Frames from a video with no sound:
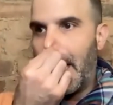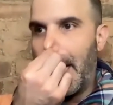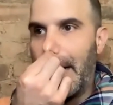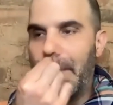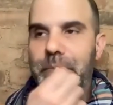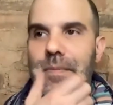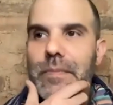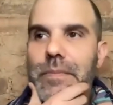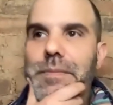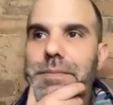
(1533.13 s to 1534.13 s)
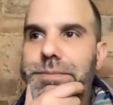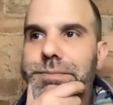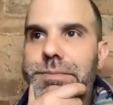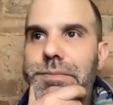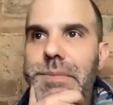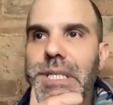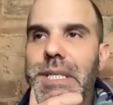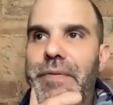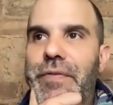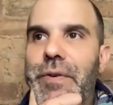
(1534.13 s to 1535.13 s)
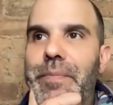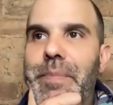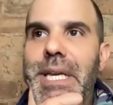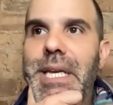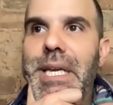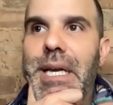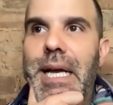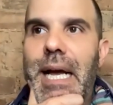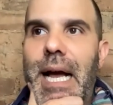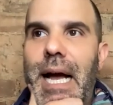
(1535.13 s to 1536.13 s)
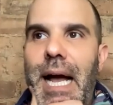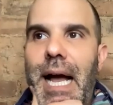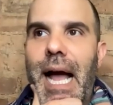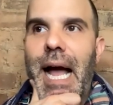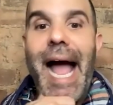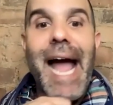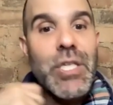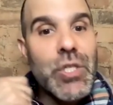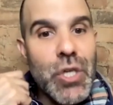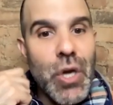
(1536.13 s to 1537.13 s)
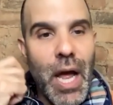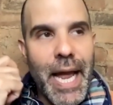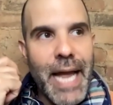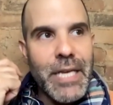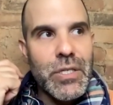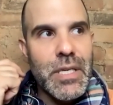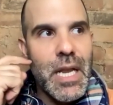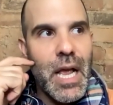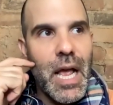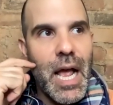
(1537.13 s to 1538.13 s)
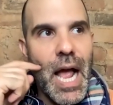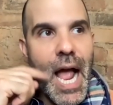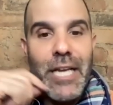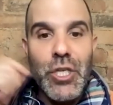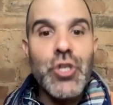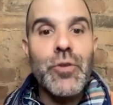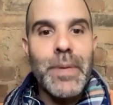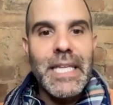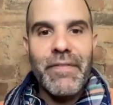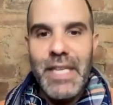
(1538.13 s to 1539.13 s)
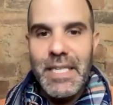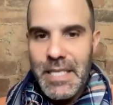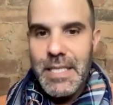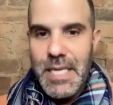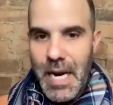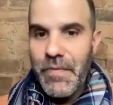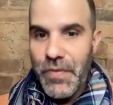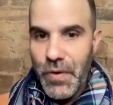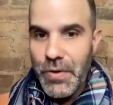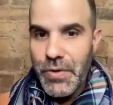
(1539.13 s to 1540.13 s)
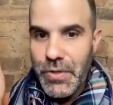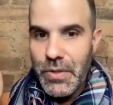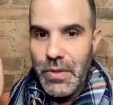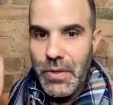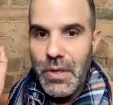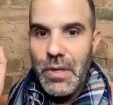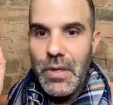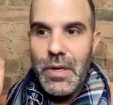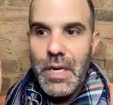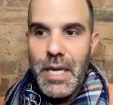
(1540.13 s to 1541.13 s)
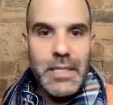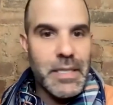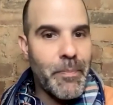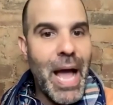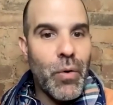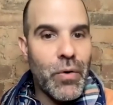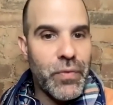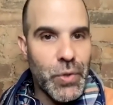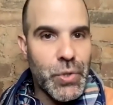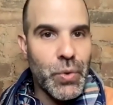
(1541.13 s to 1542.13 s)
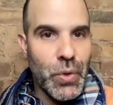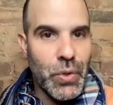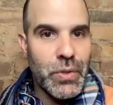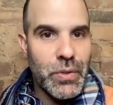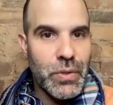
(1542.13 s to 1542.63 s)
Um, for me, uh, I don't. I I do believe that discomfort is a powerful tool,